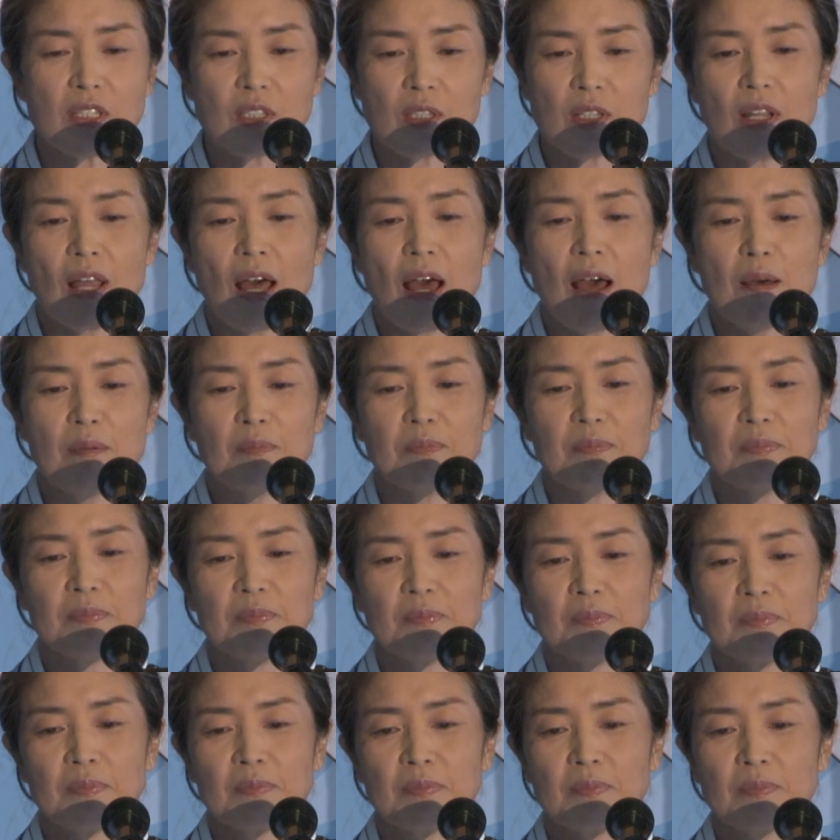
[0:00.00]
Islam
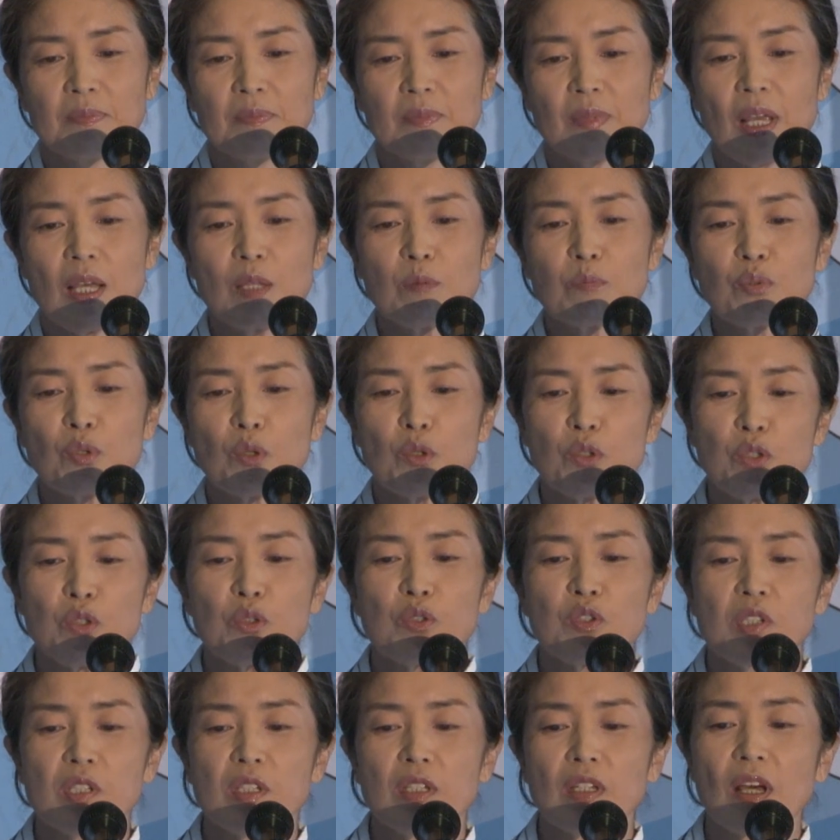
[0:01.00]
and
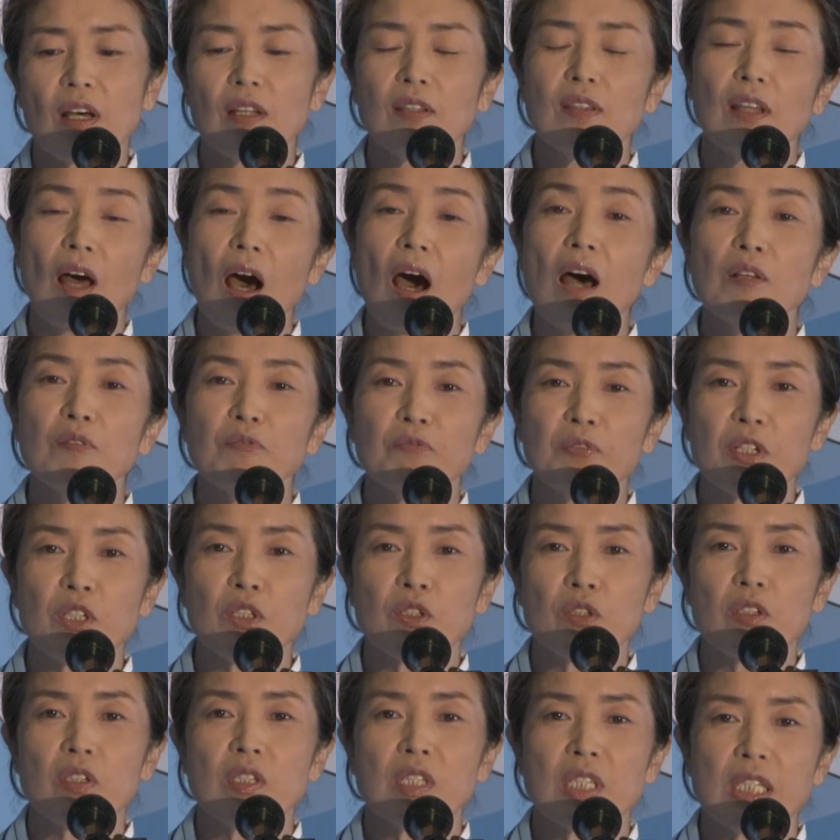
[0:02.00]
producing a
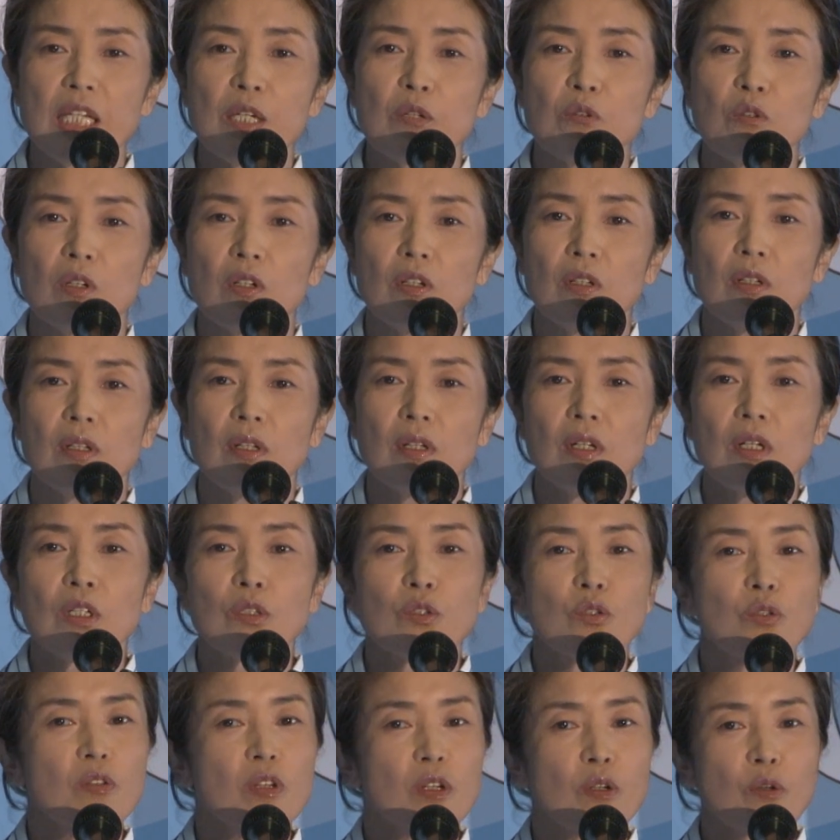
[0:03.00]
non-fiction sequel
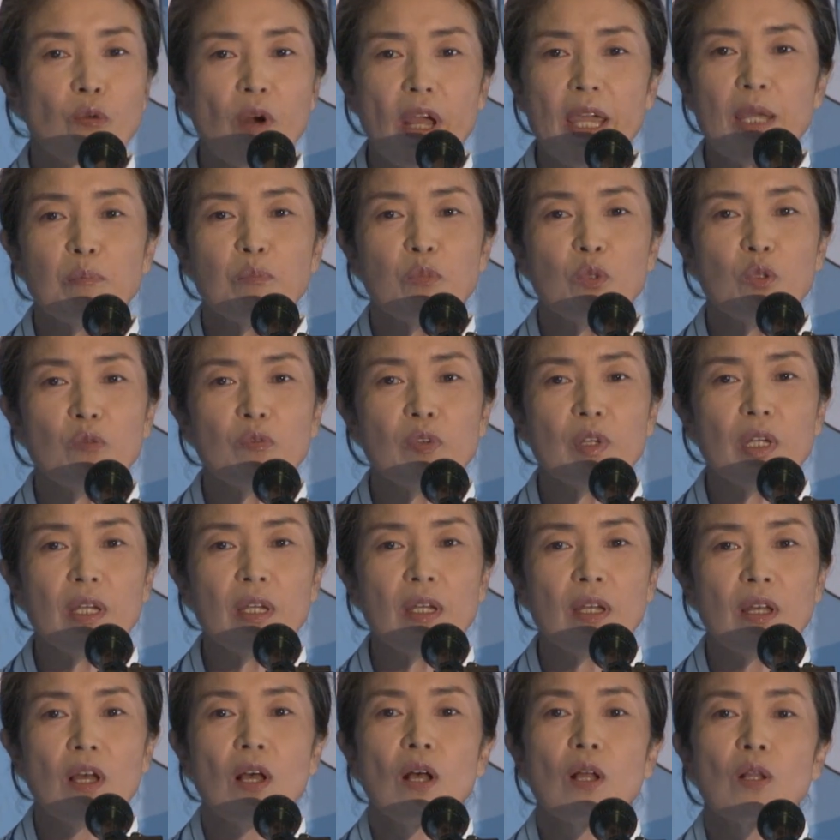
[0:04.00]
to the great
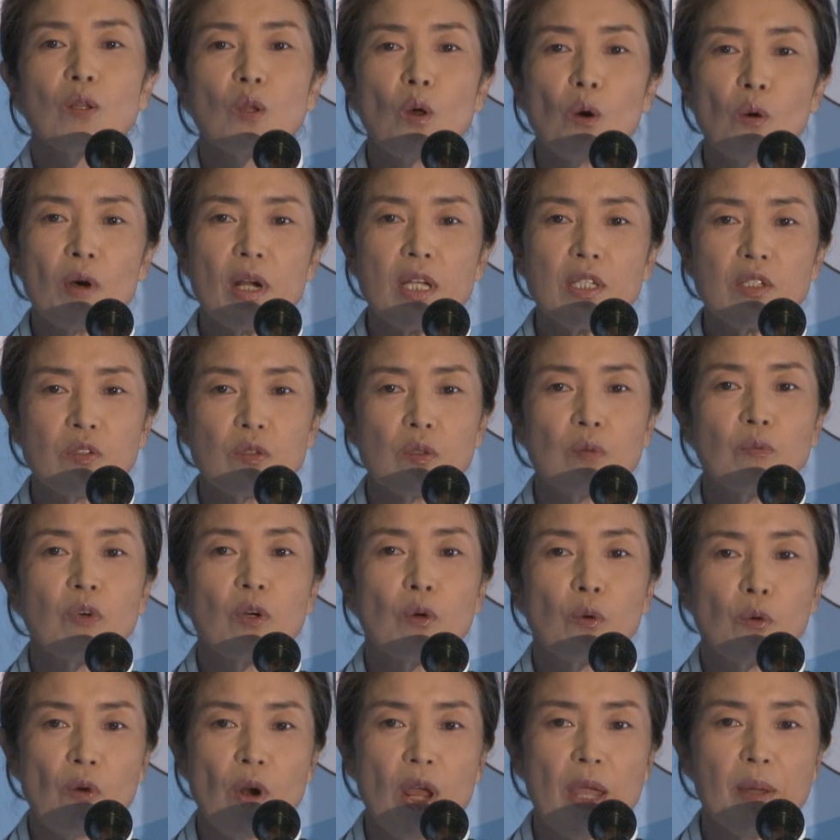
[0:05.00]
movie Lawrence of
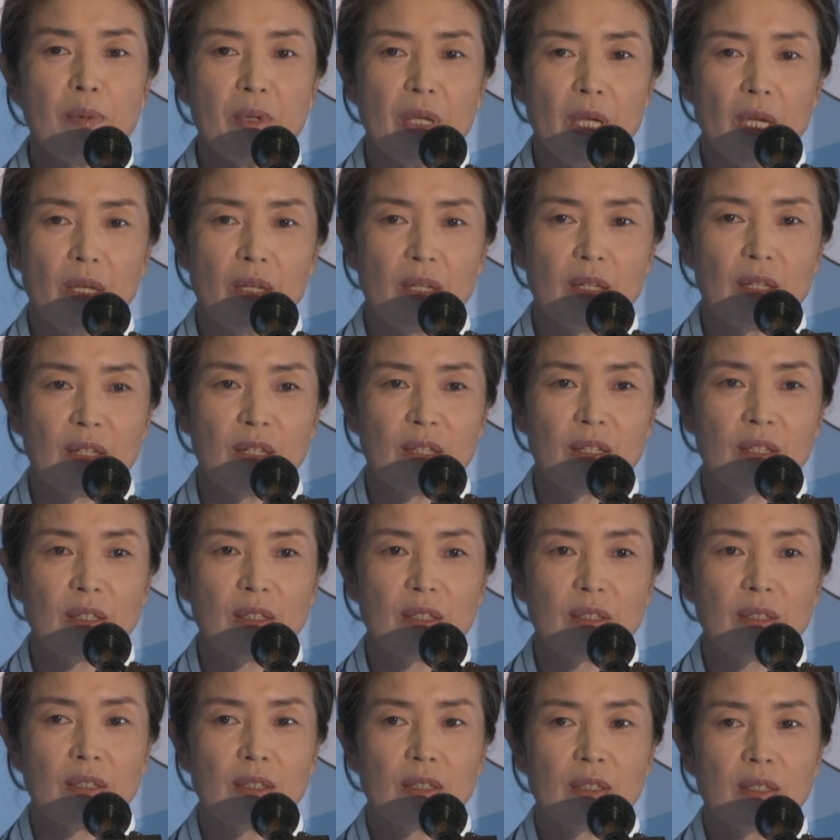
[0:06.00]
Arabia.
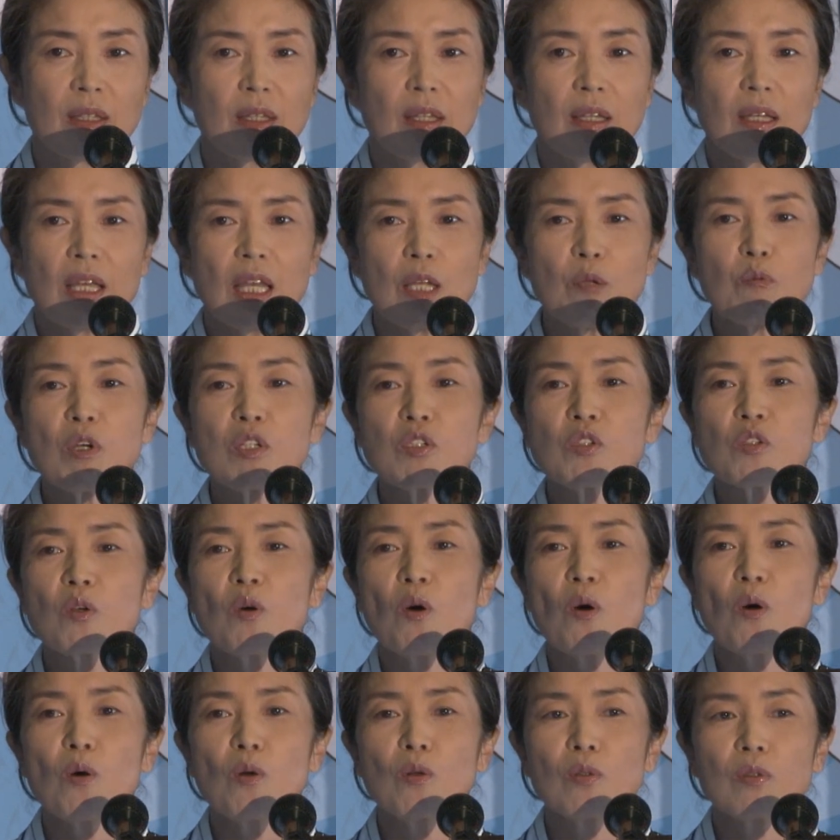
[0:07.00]
It was
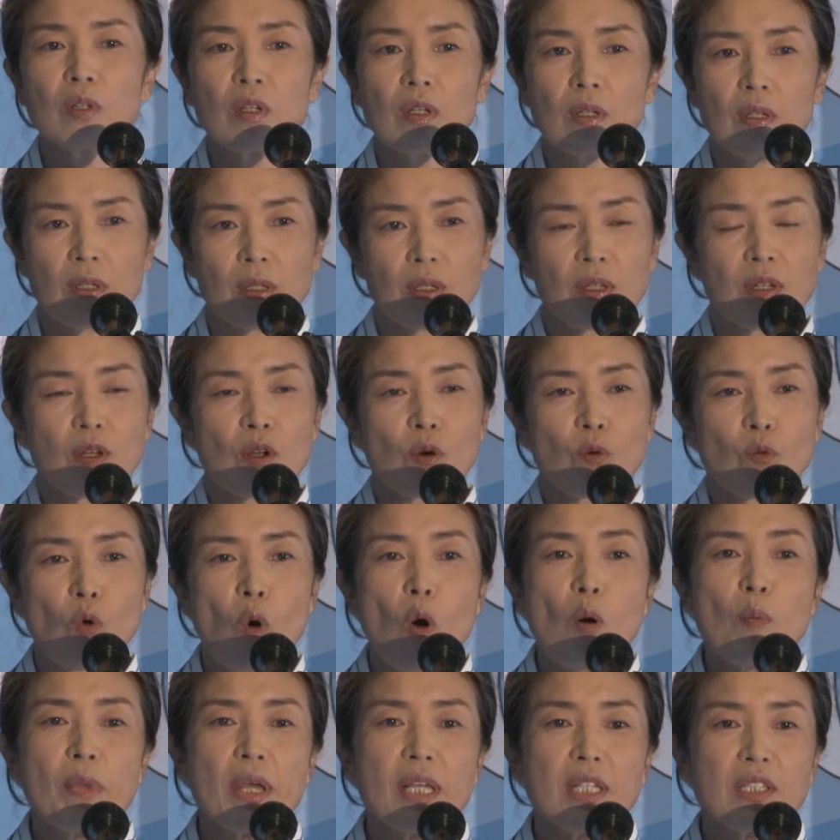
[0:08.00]
called
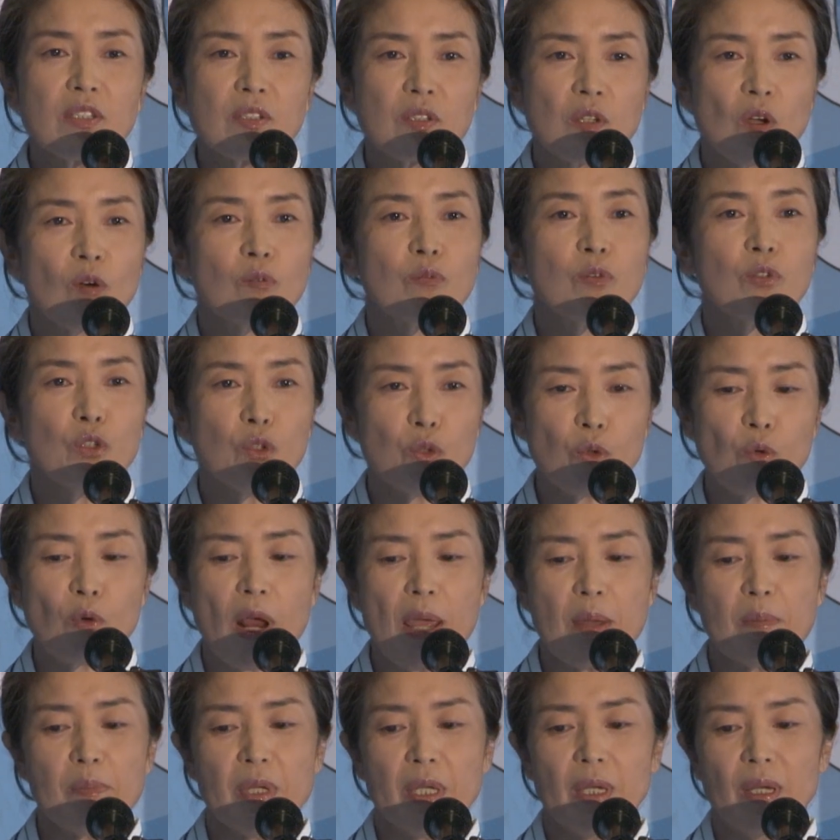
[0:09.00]
Romance of
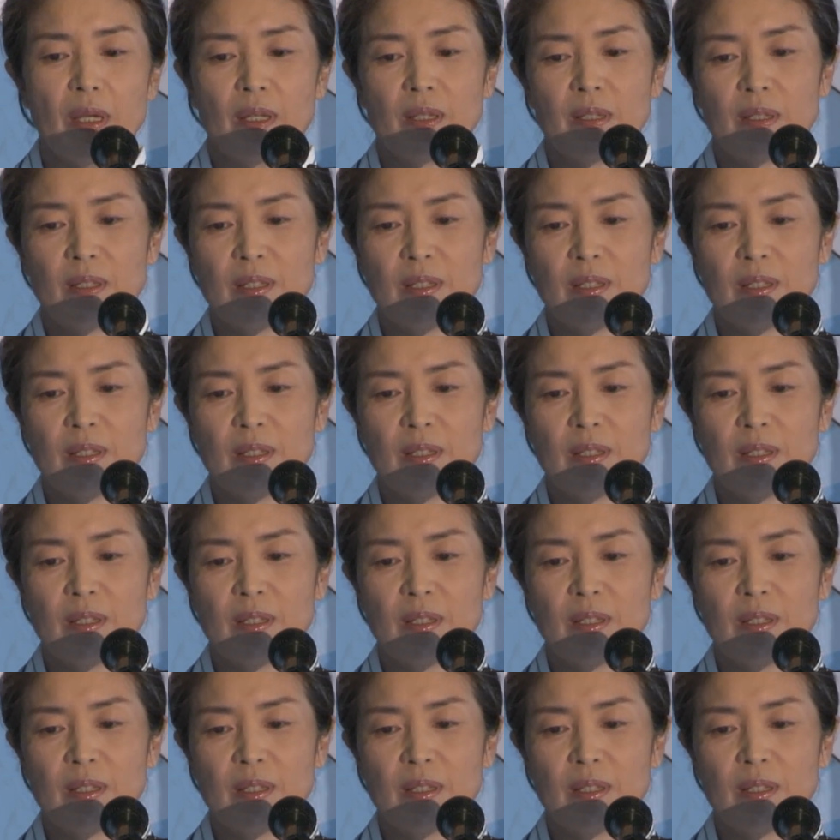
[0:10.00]
Eurabia.